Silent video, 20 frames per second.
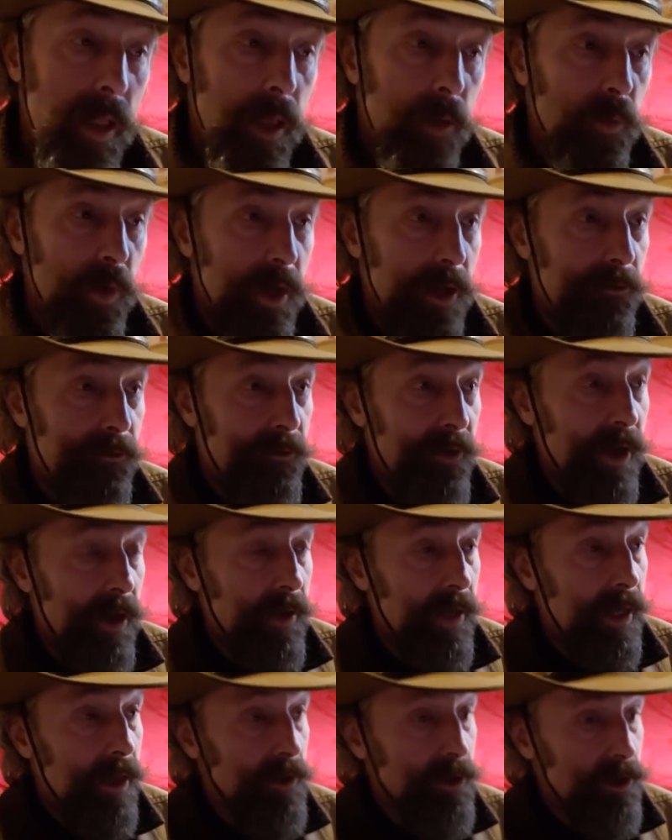And what I
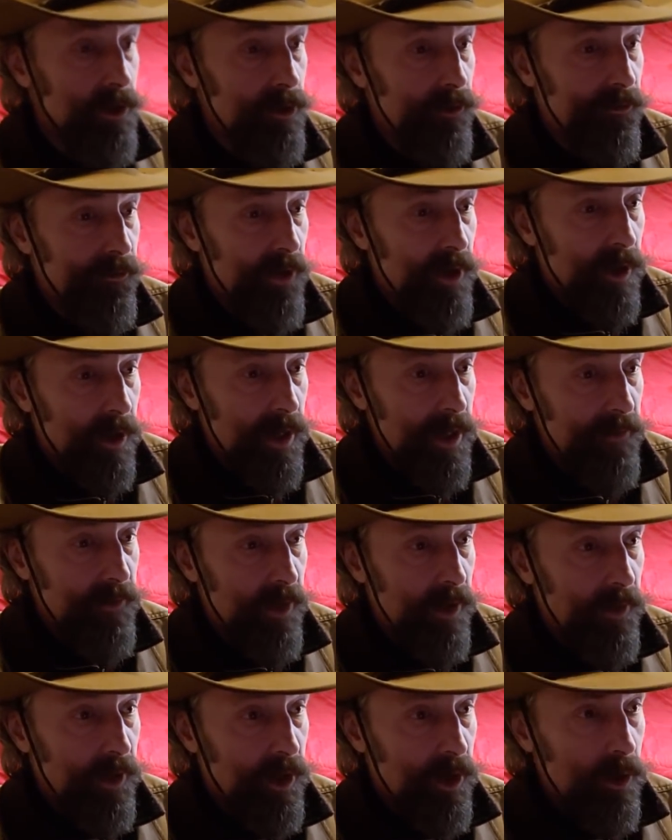found out so far,
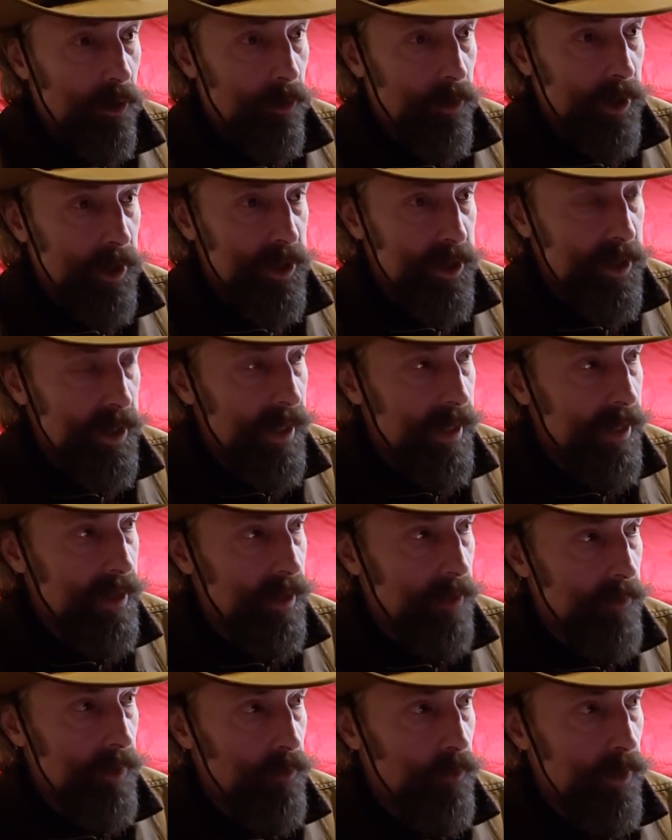even on the coldest
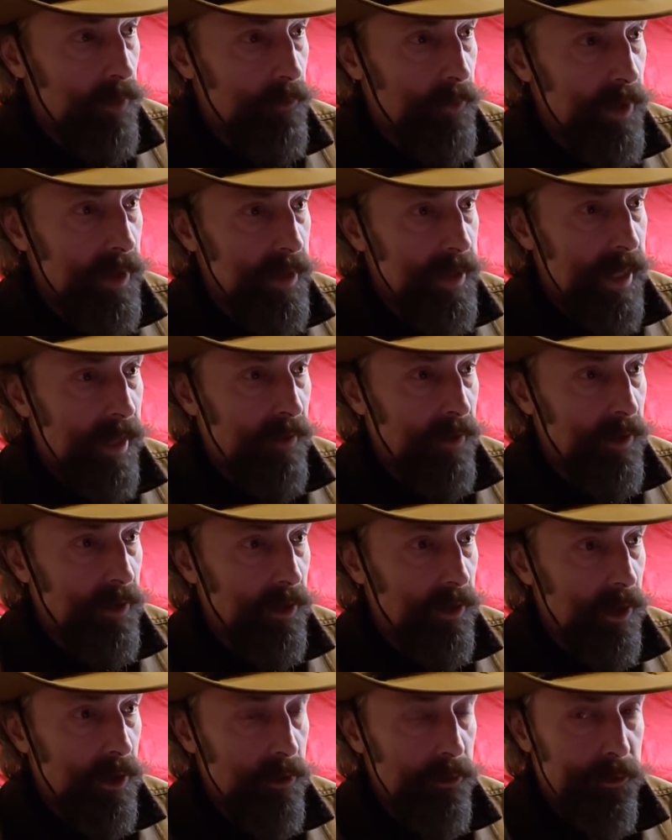nights, I mean, we've been down in
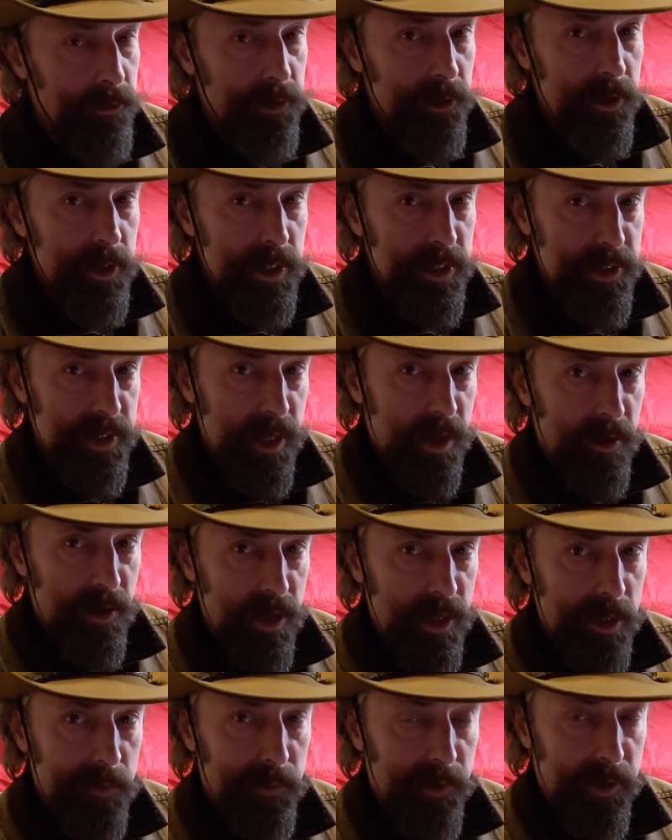the low 30s now
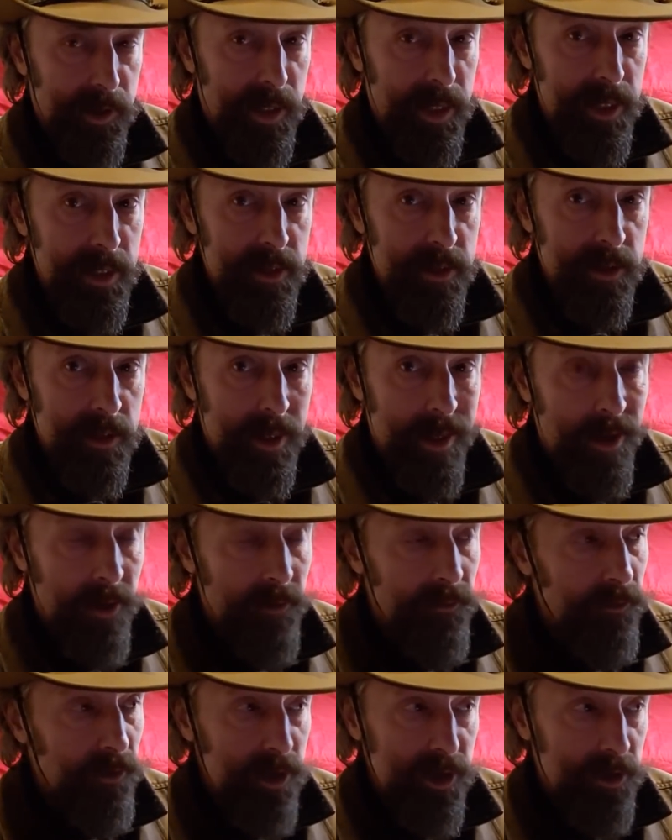a couple nights.
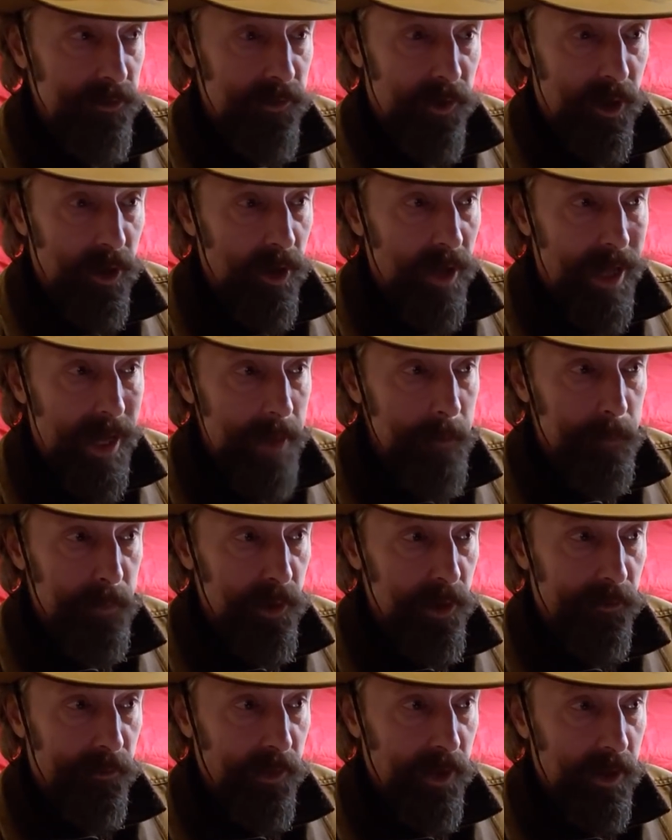First of all, I'm
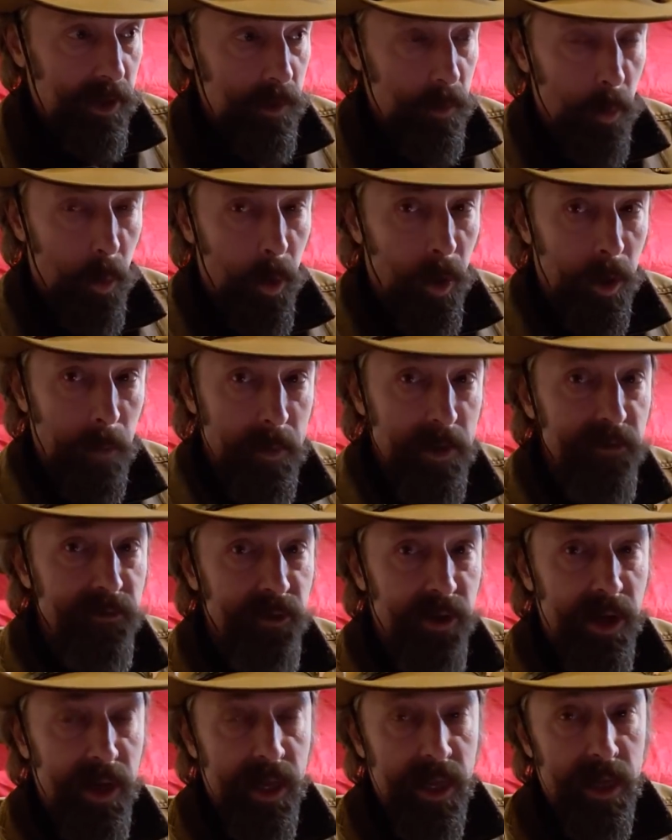perfectly warm and
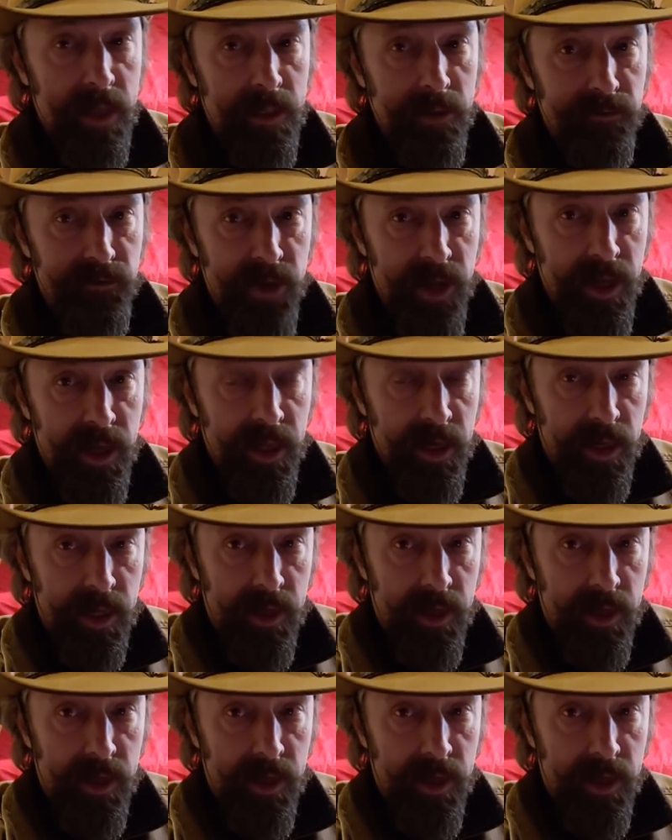fine in the van.